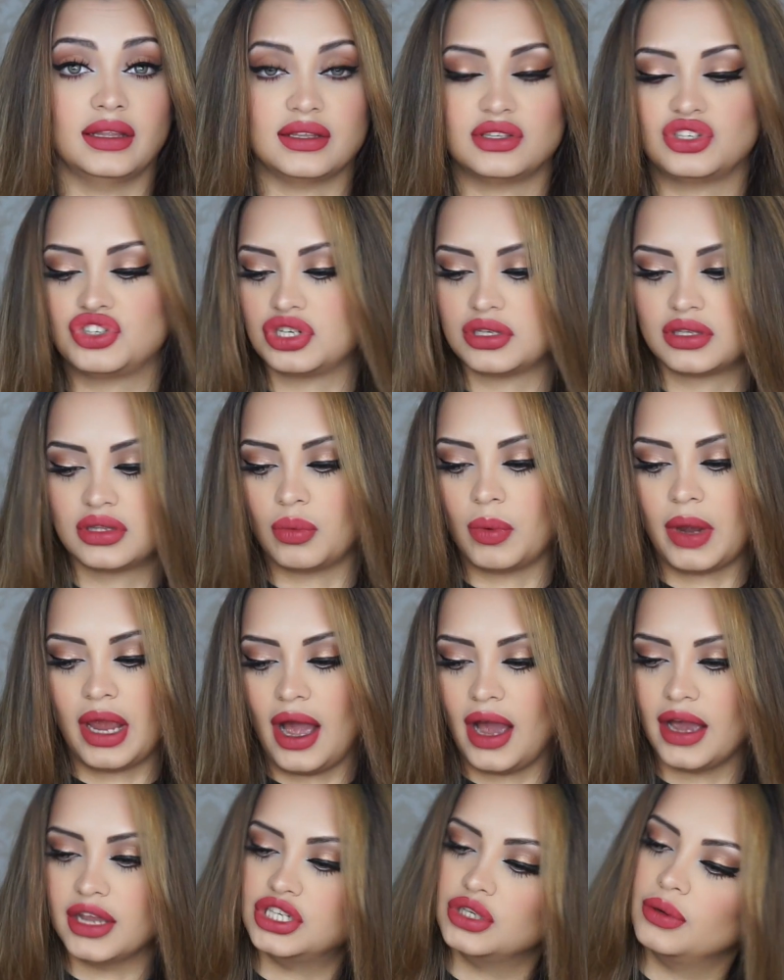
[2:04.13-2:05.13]
That's just the way
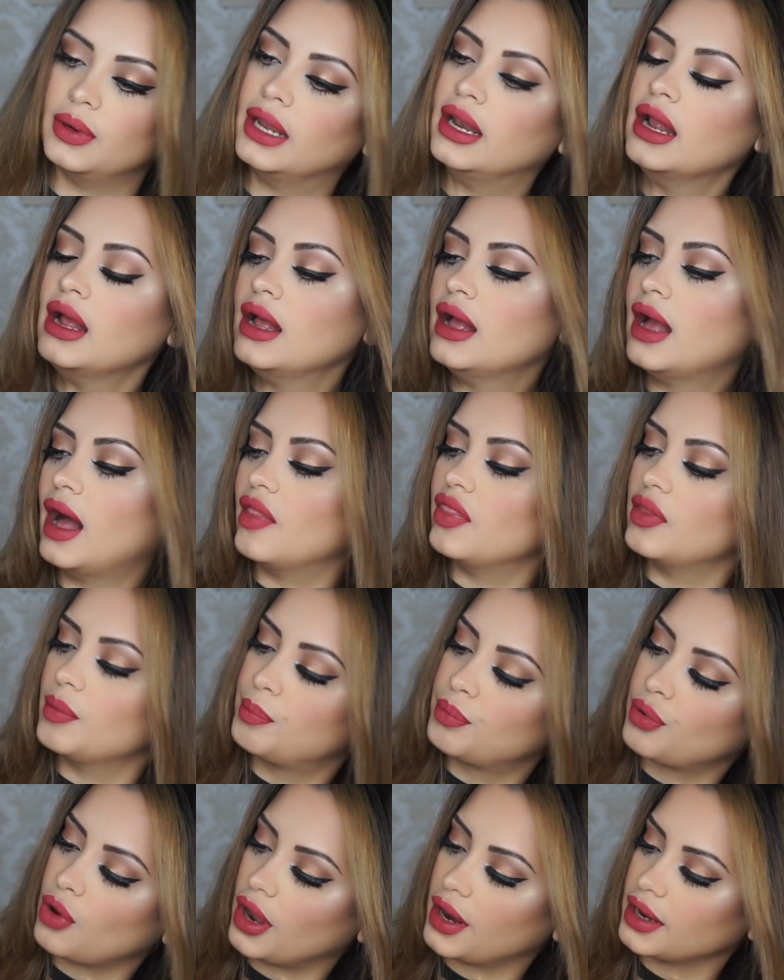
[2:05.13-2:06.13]
I do it. And
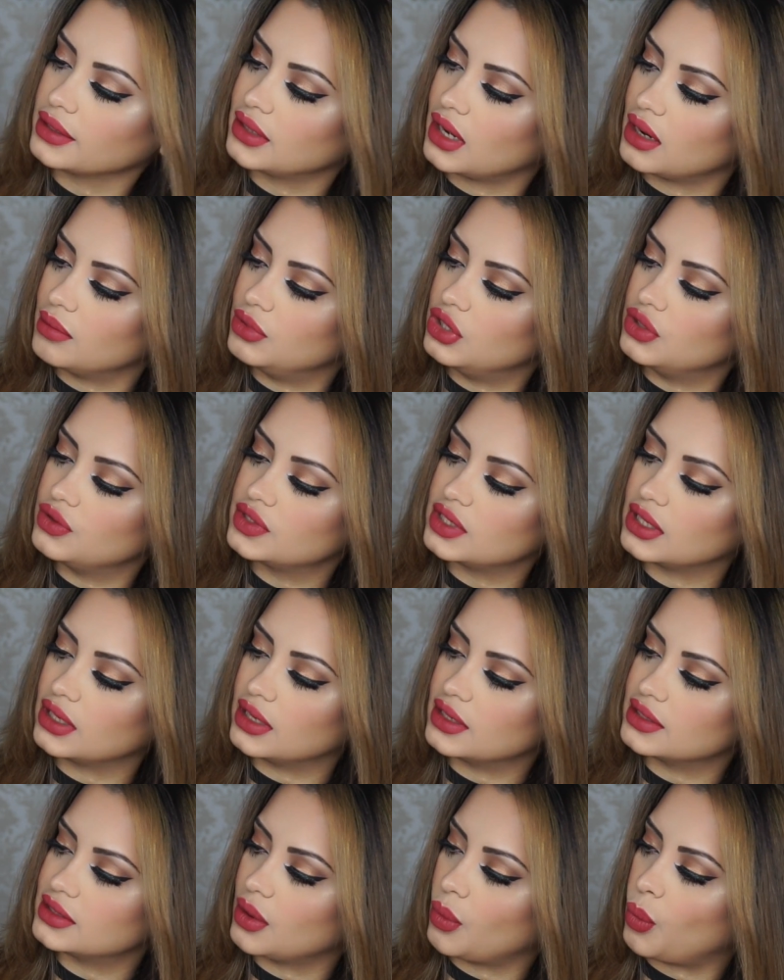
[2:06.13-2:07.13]
the product that I'm
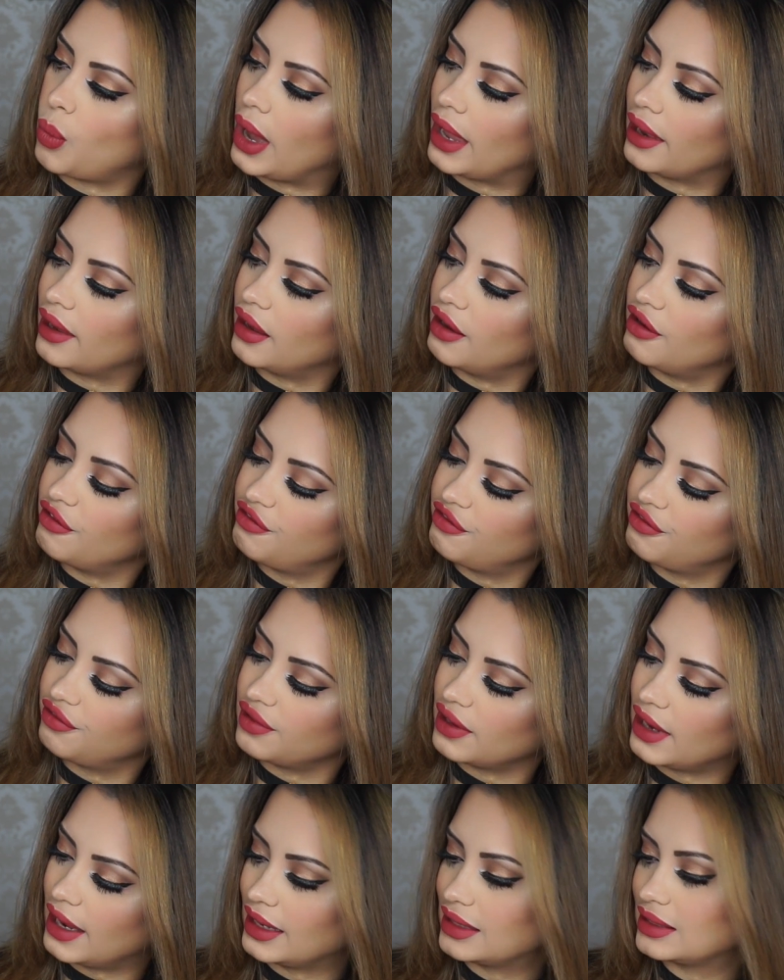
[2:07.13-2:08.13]
using is the Wella
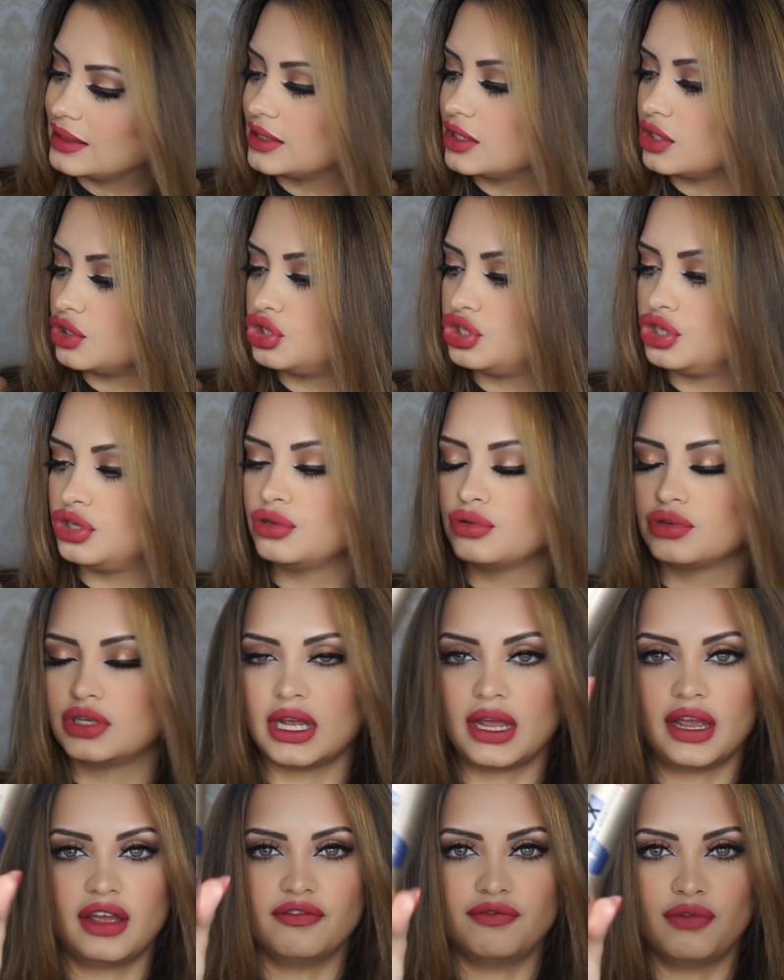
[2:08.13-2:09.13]
Flex
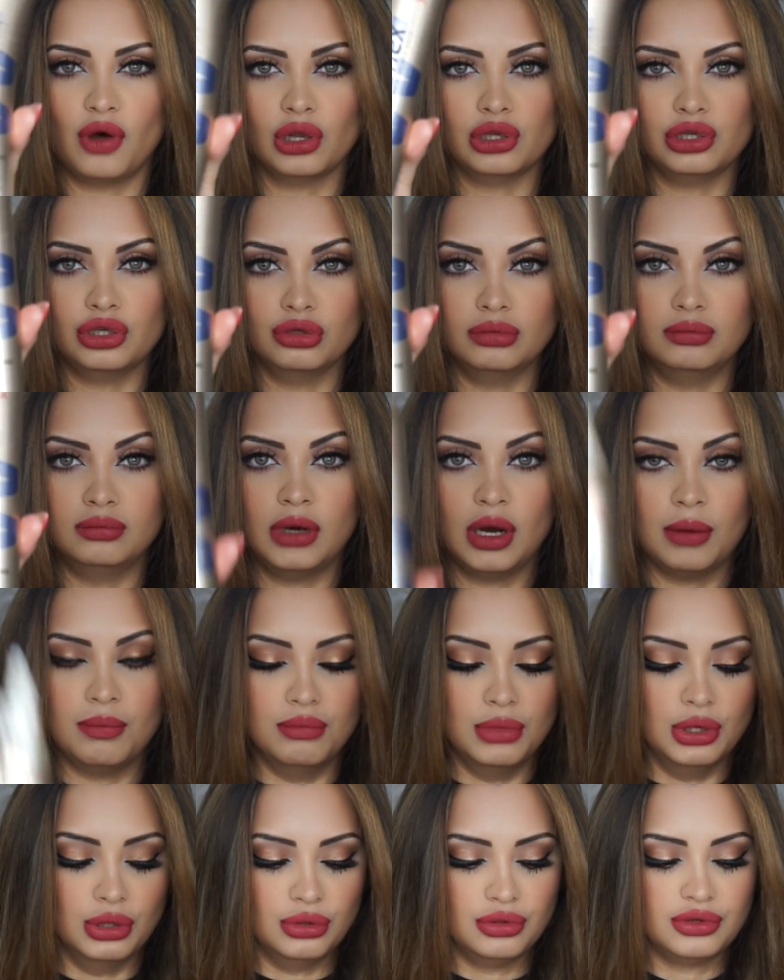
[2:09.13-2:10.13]
2-Day Volume
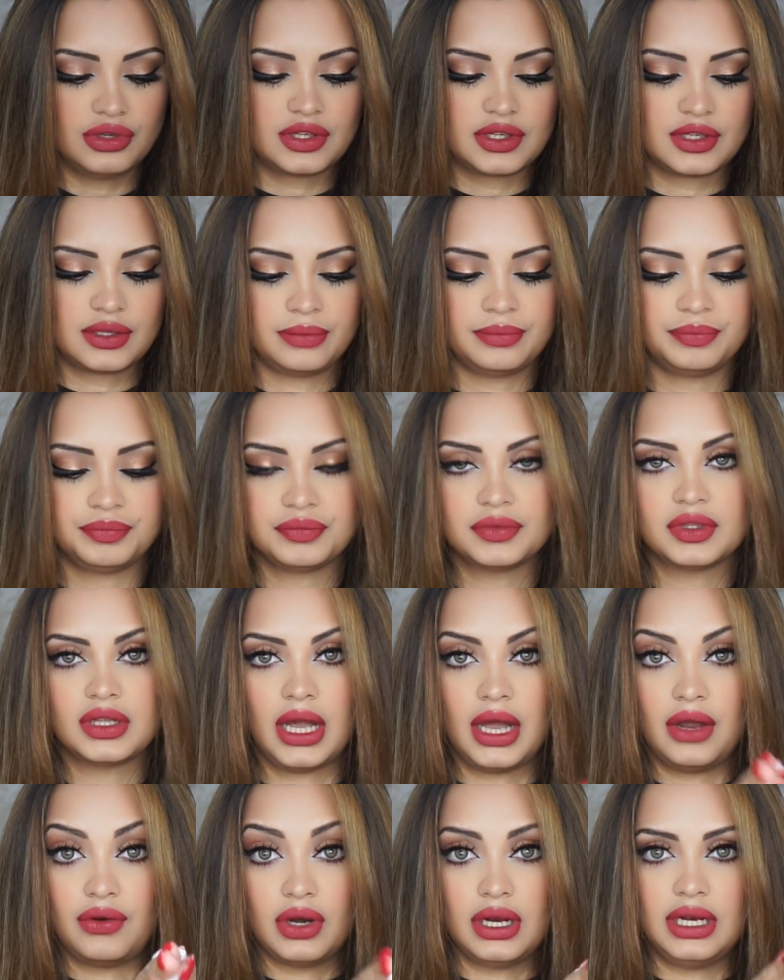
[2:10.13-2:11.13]
Mousse.
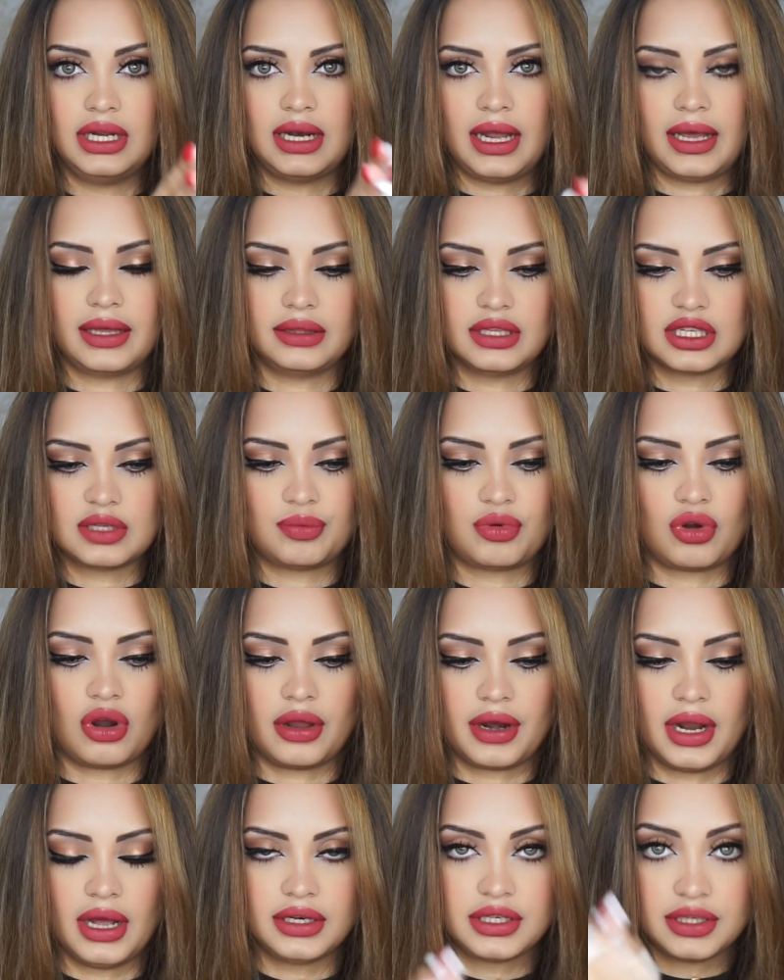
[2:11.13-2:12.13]
I really like this
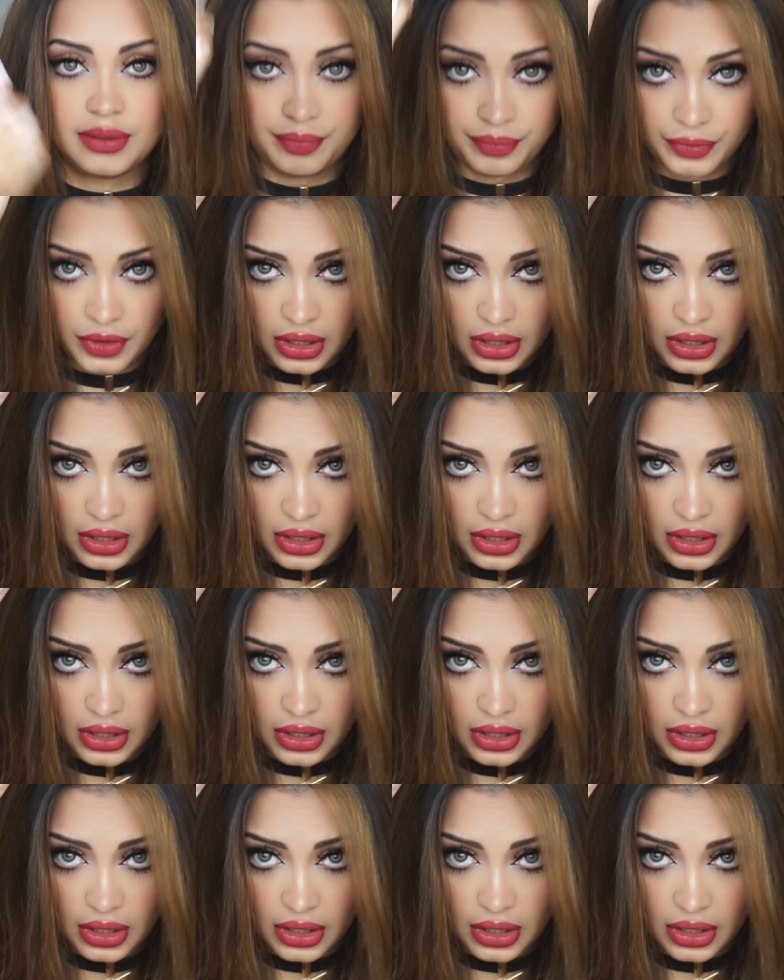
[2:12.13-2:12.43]
product.